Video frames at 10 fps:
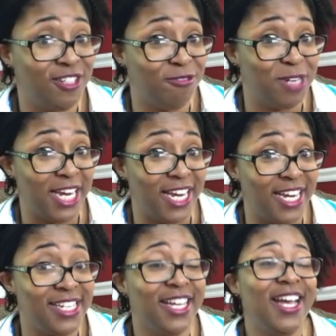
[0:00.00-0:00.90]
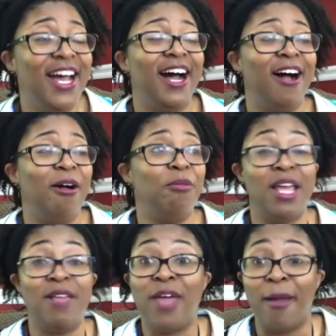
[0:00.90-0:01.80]
need in
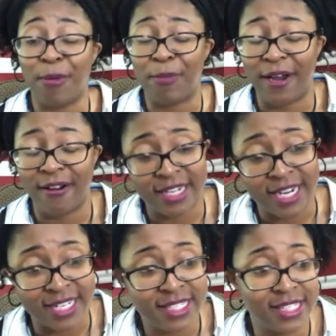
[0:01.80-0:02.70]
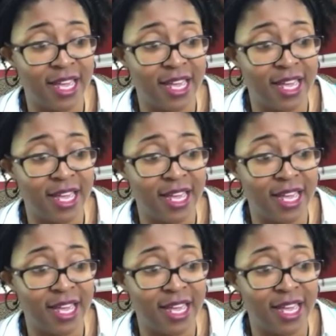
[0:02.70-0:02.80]
that preparedness.